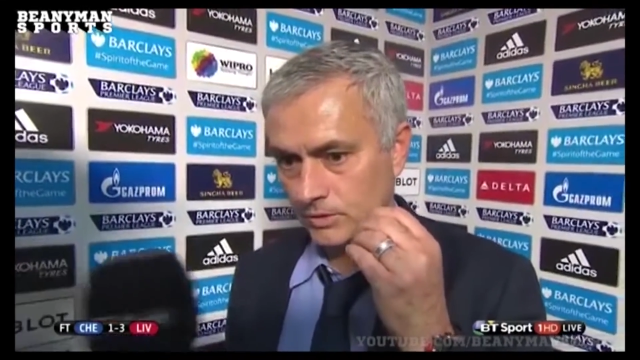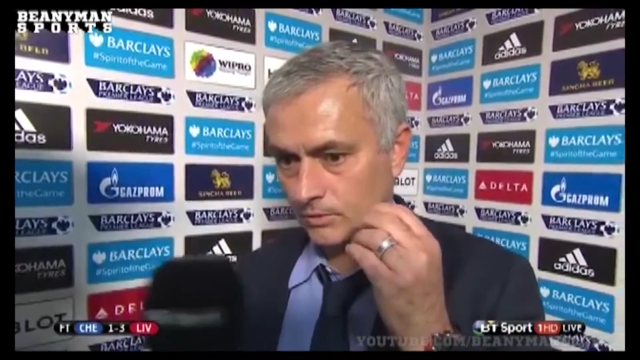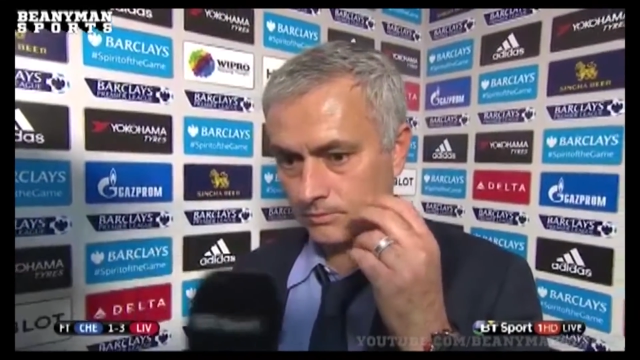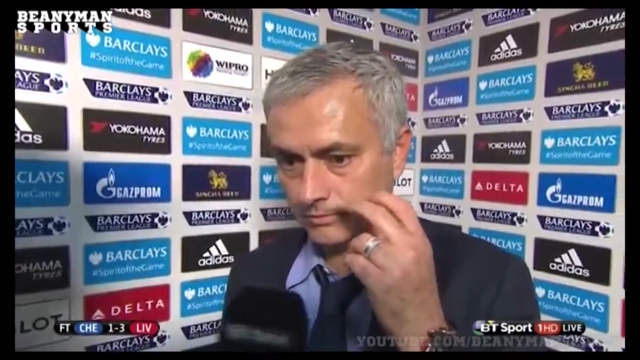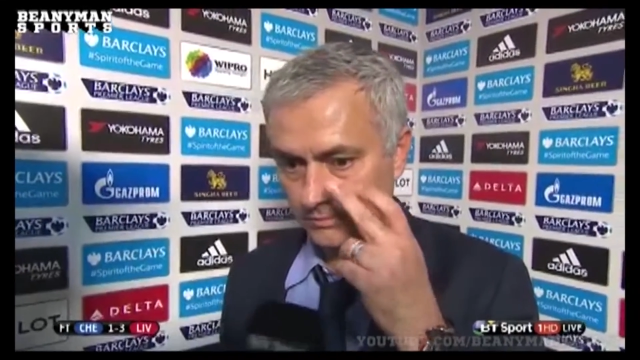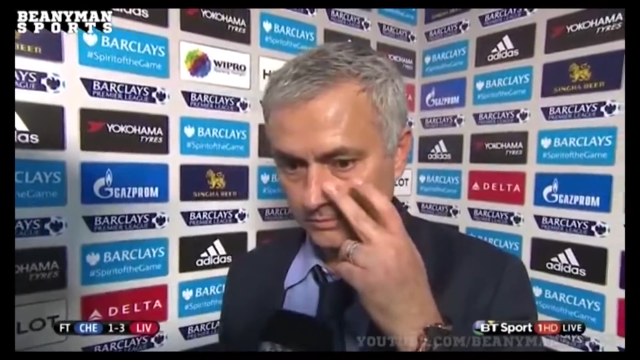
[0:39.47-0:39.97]
No.
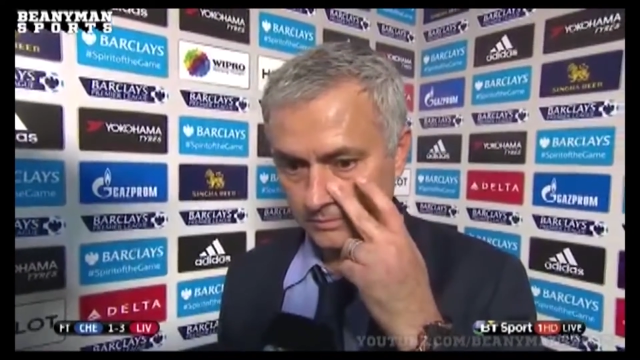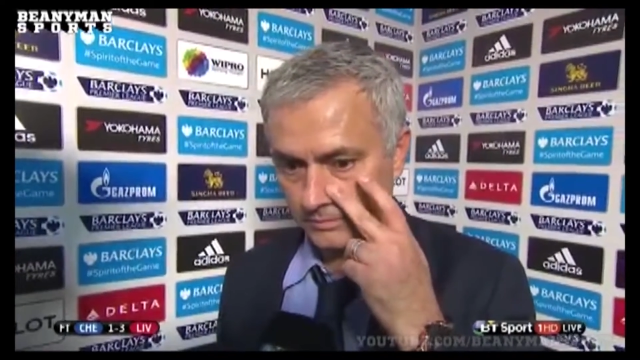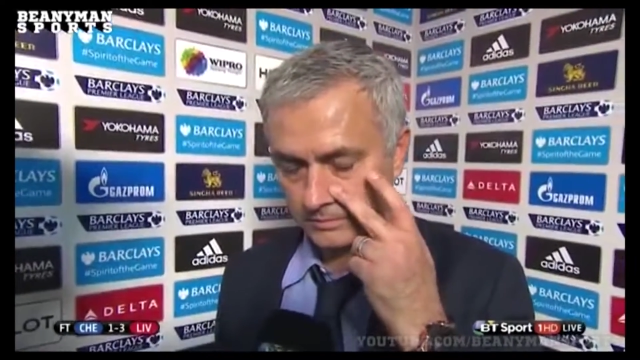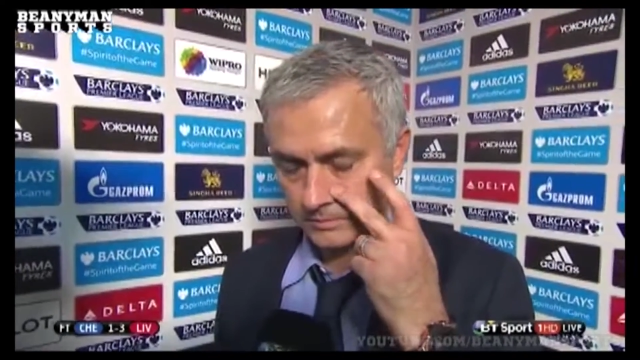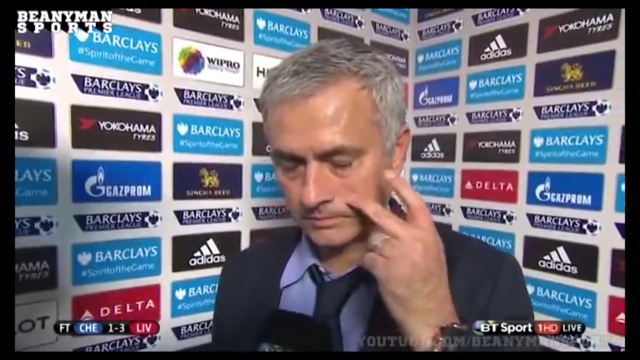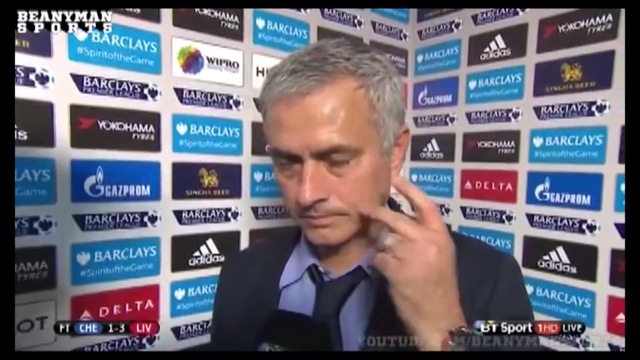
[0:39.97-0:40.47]

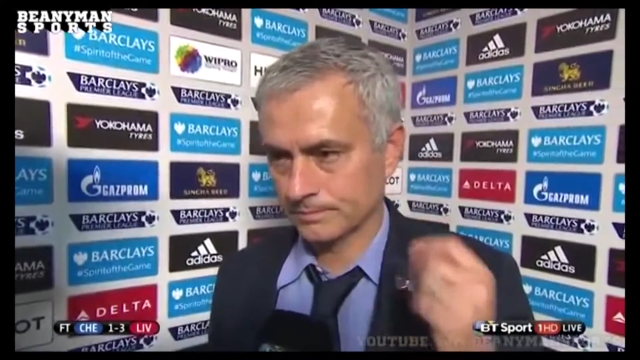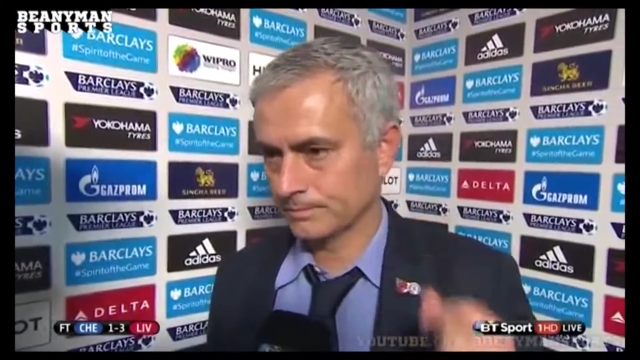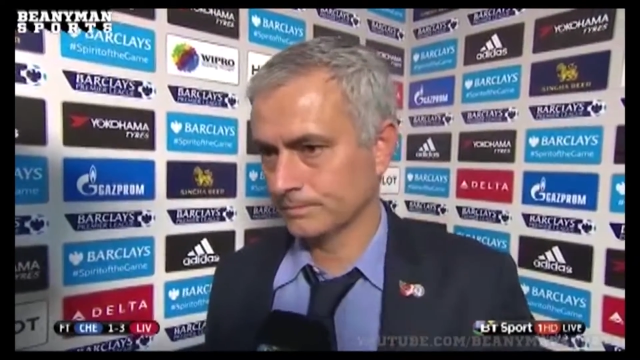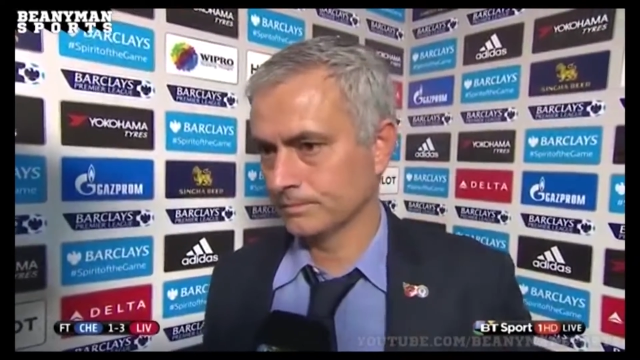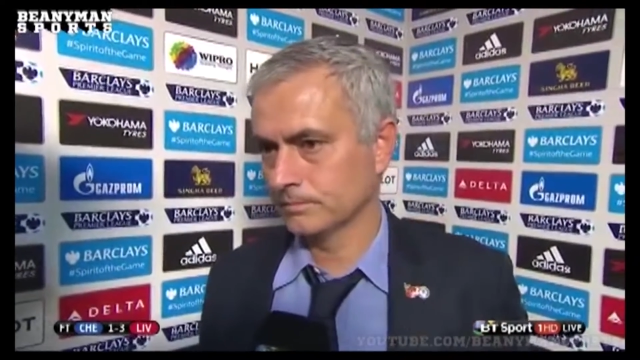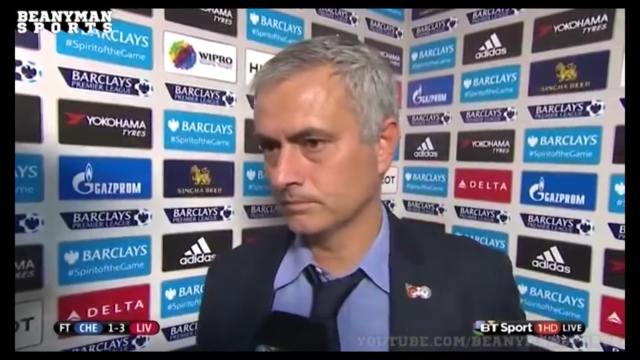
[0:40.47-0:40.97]

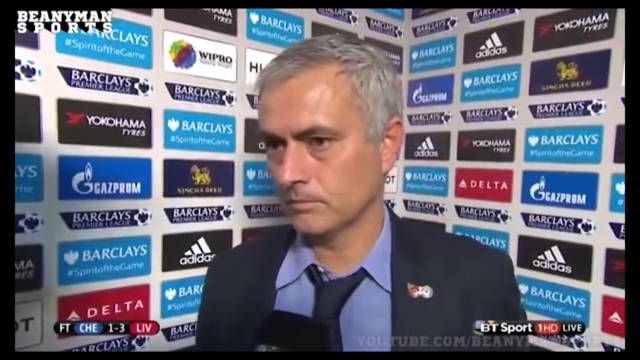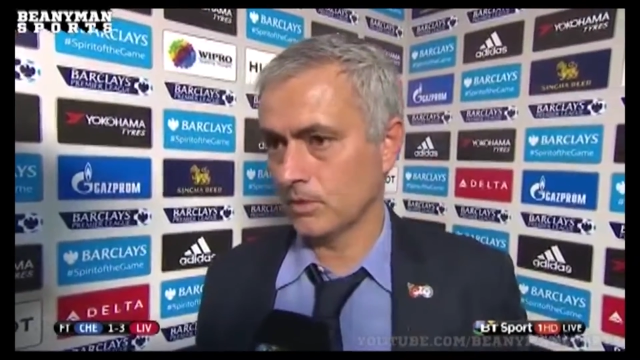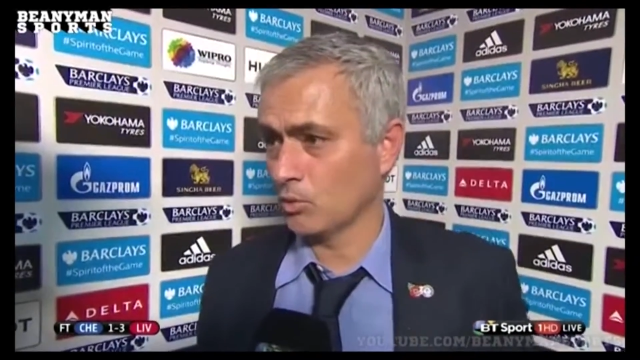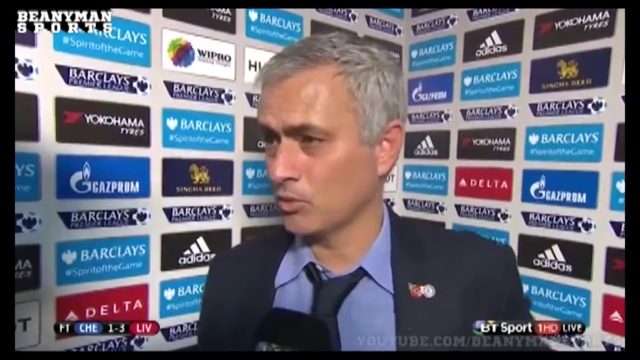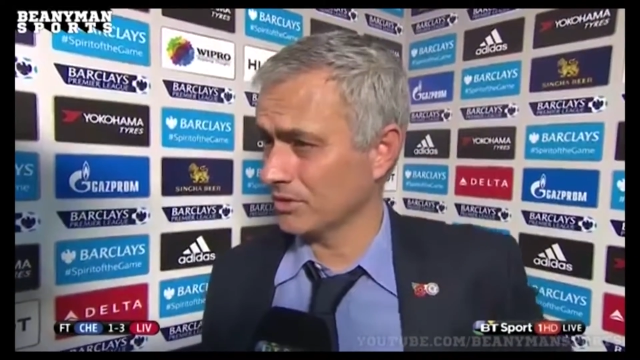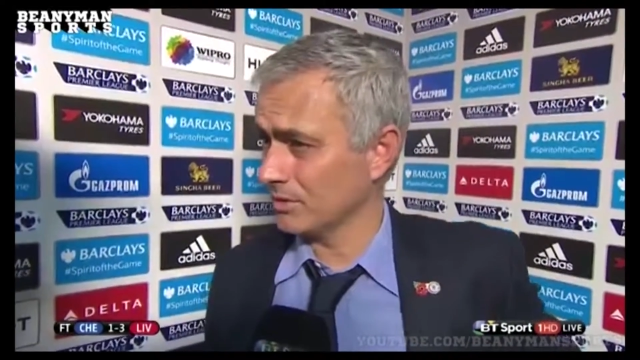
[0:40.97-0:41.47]

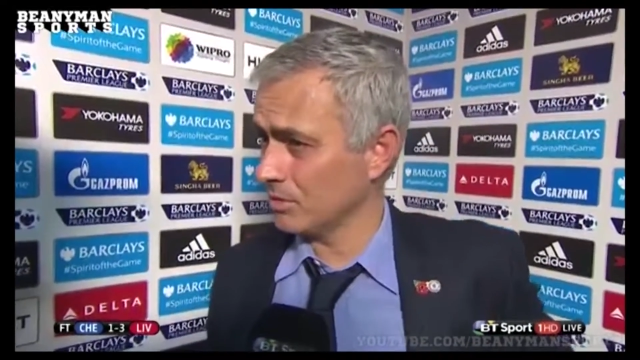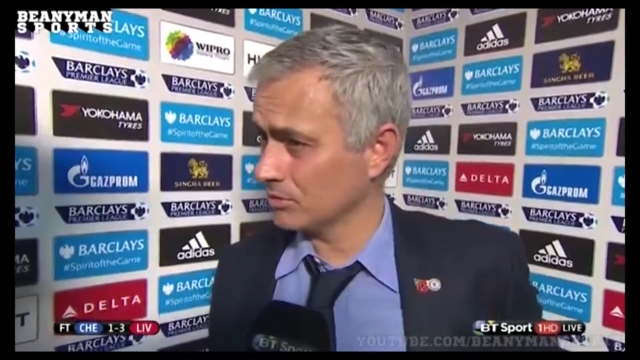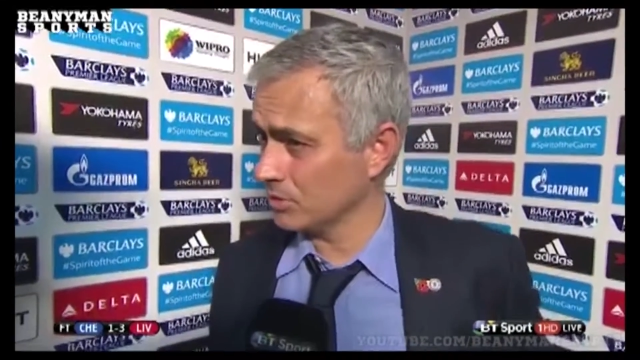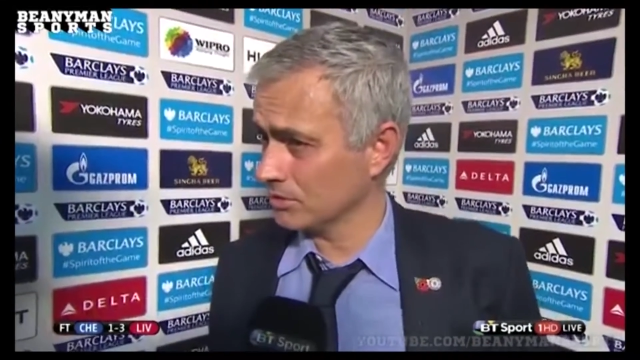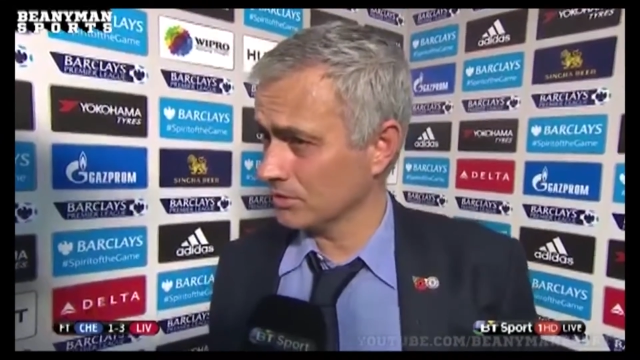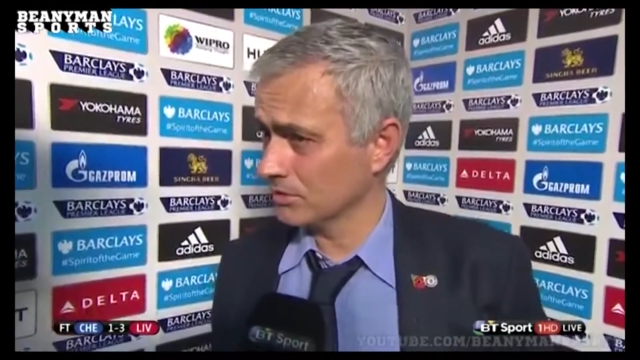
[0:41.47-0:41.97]
Worried
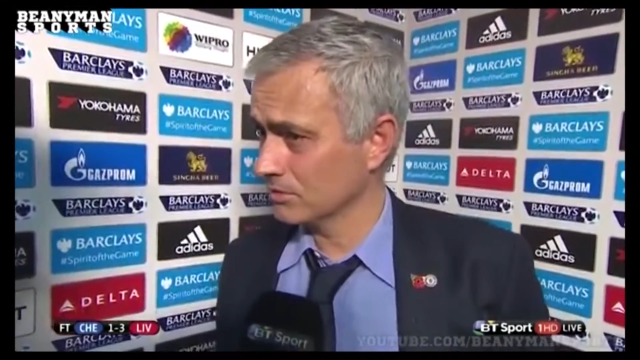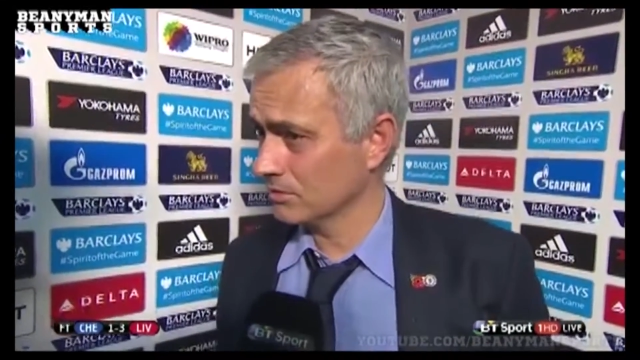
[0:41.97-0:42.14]
about what?